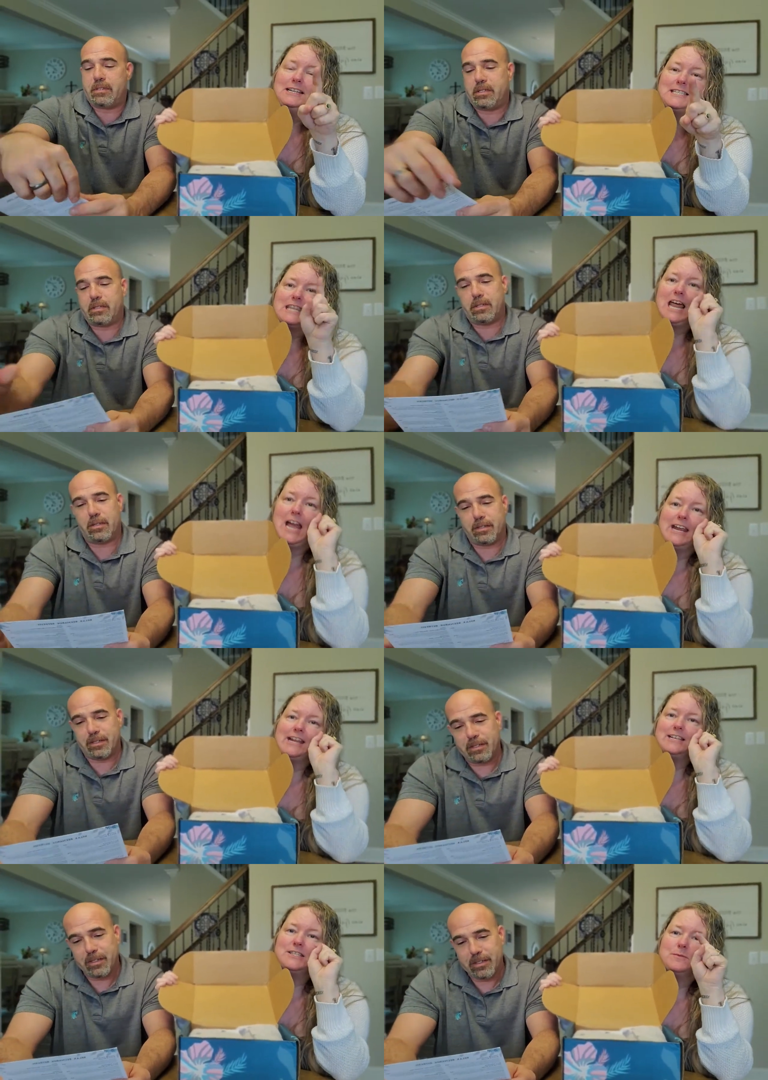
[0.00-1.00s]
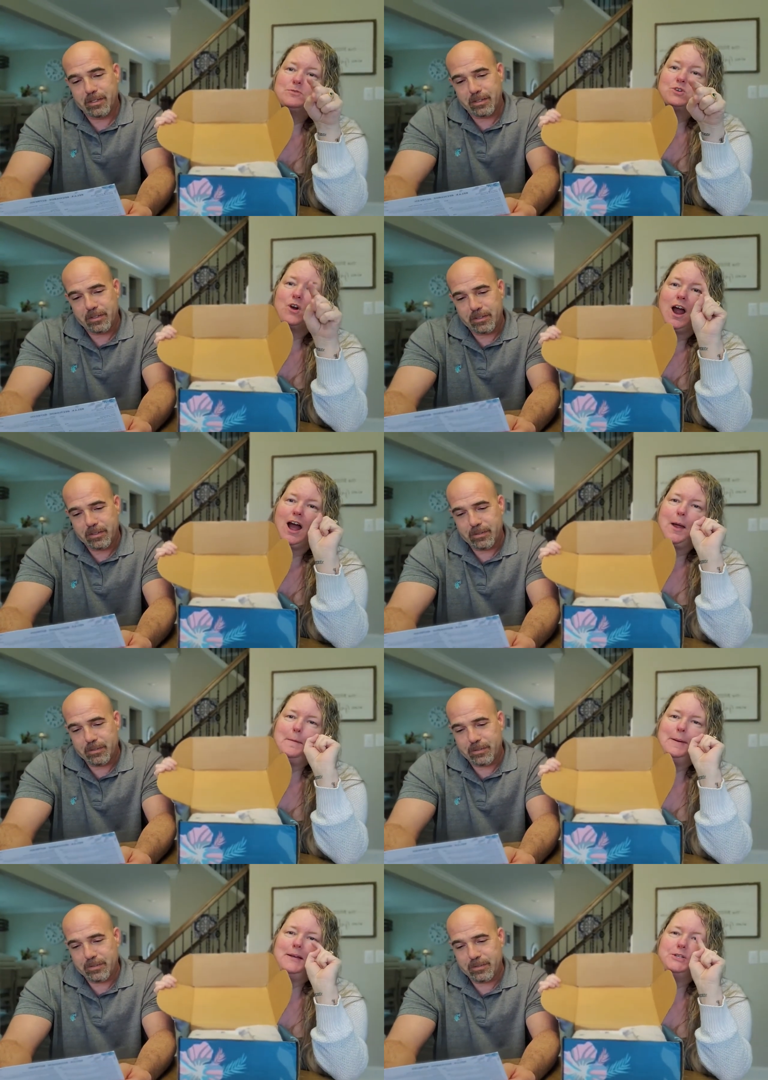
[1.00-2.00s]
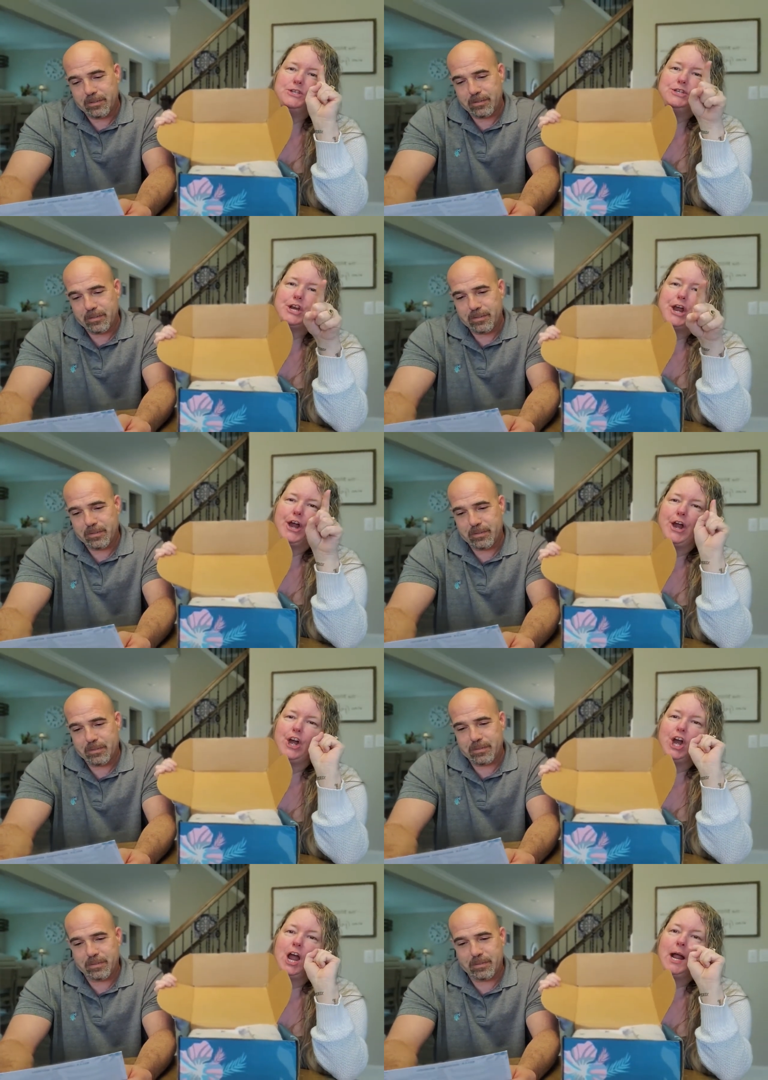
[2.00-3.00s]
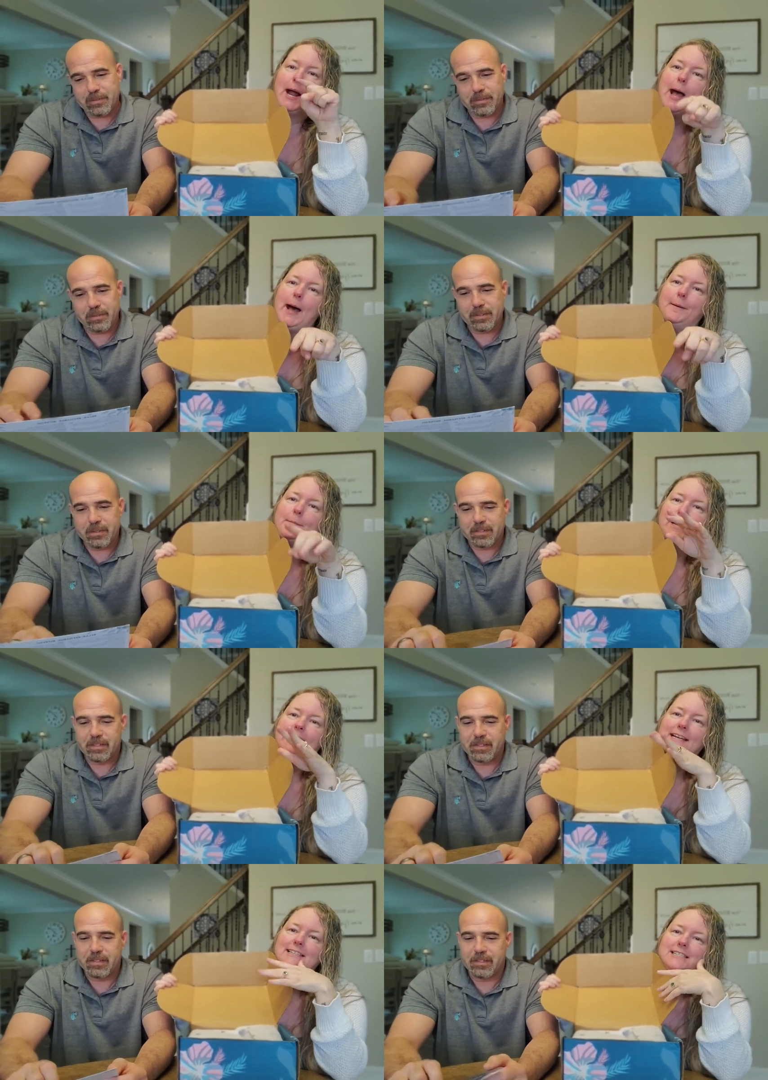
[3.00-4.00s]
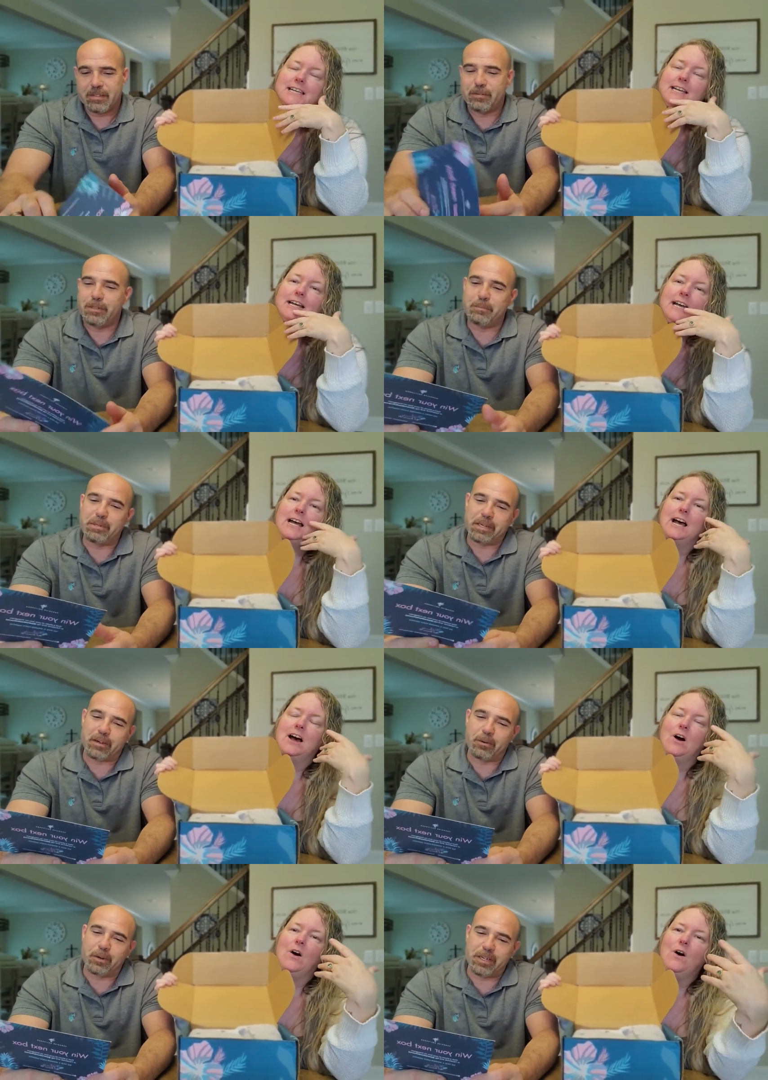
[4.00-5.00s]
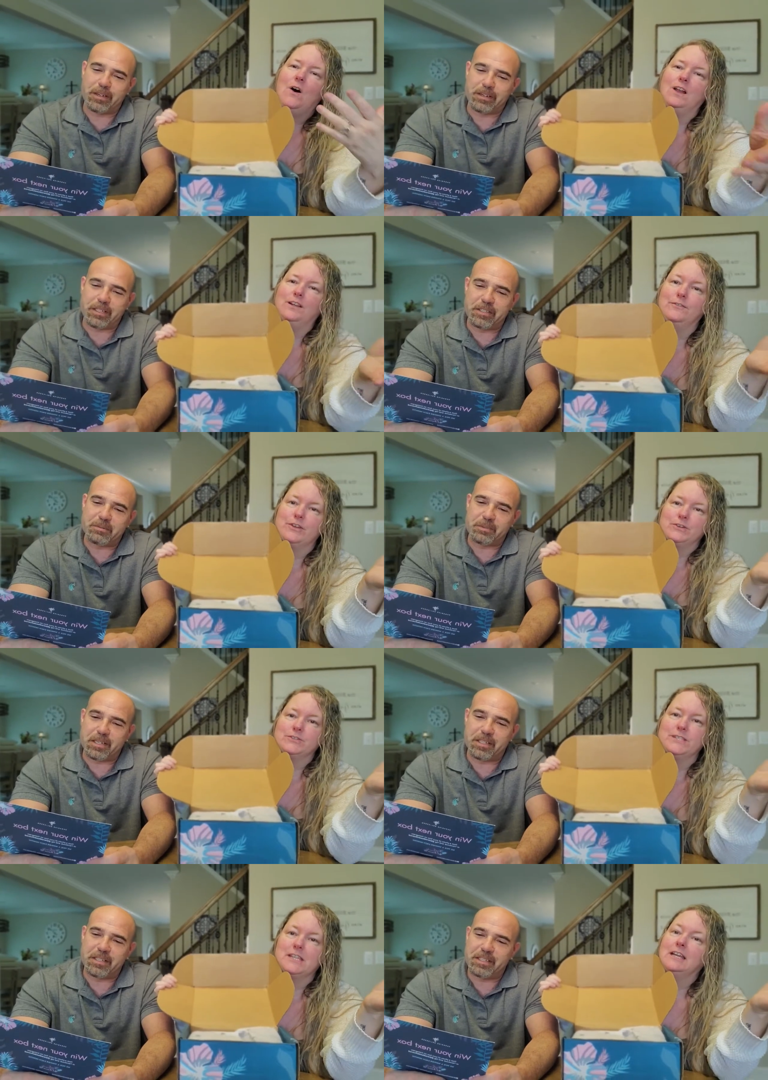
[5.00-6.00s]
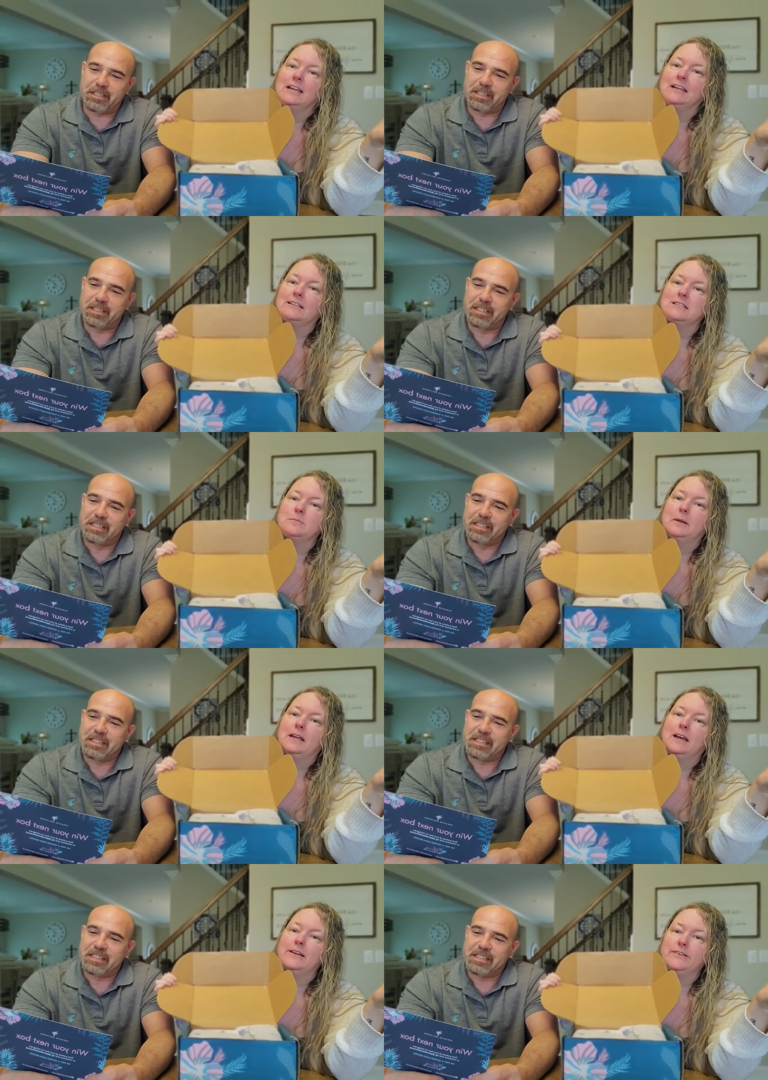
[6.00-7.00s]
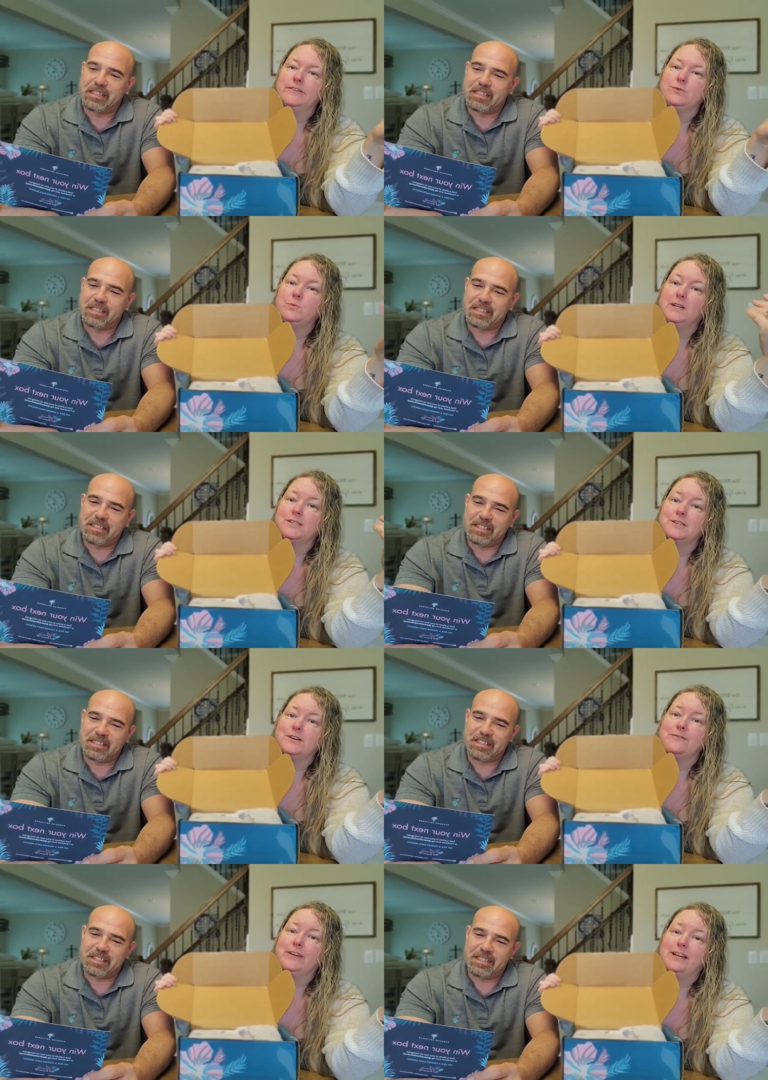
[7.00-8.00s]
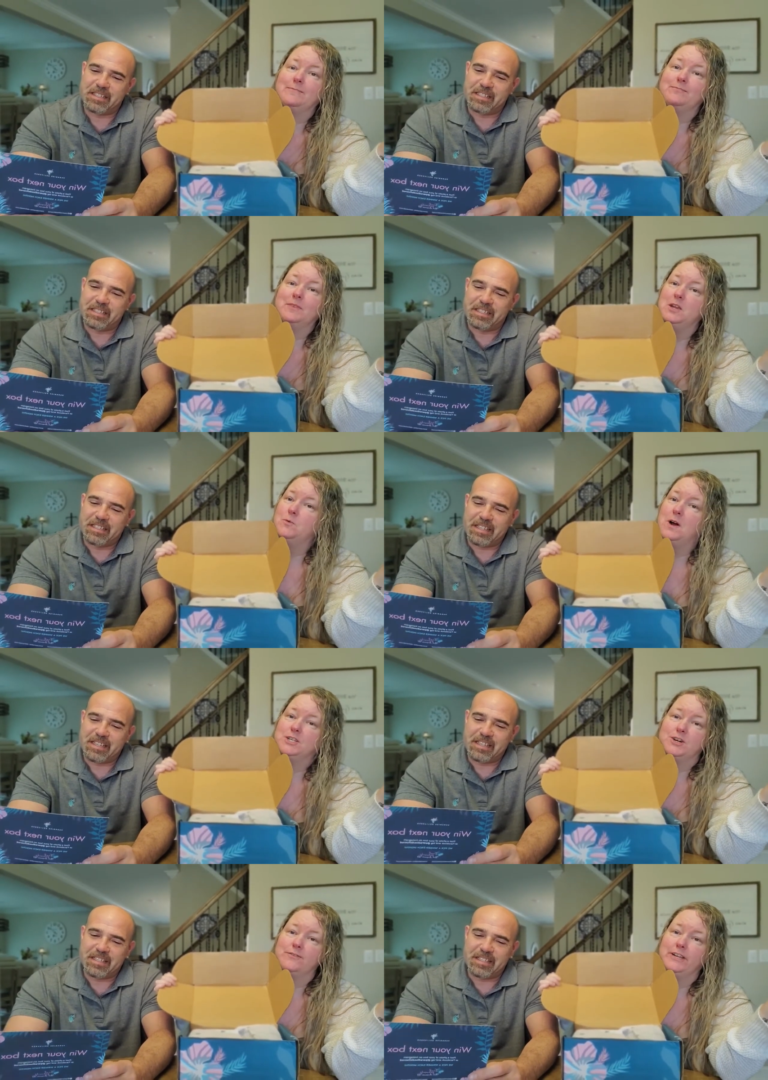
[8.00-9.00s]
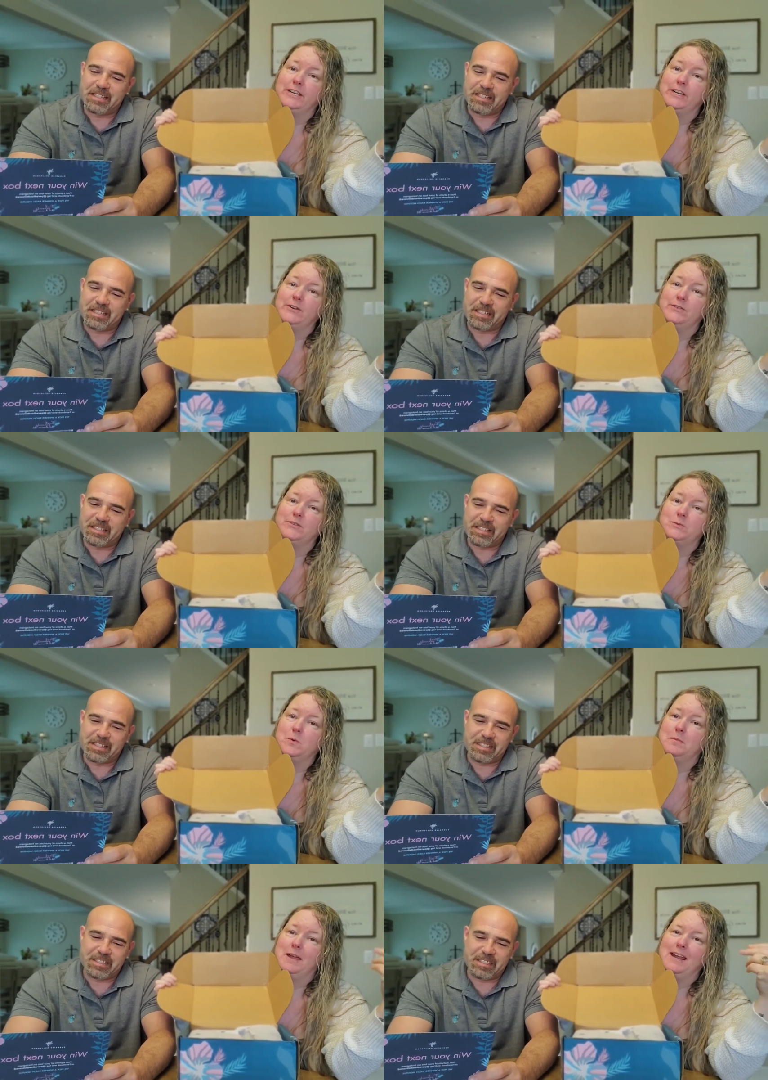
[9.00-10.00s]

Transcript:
Speaker 1: like, subscribe, share, comment.
Speaker 2: We pick a winner. All of those month.
Speaker 1: things because we deserve it. You watch our videos, we make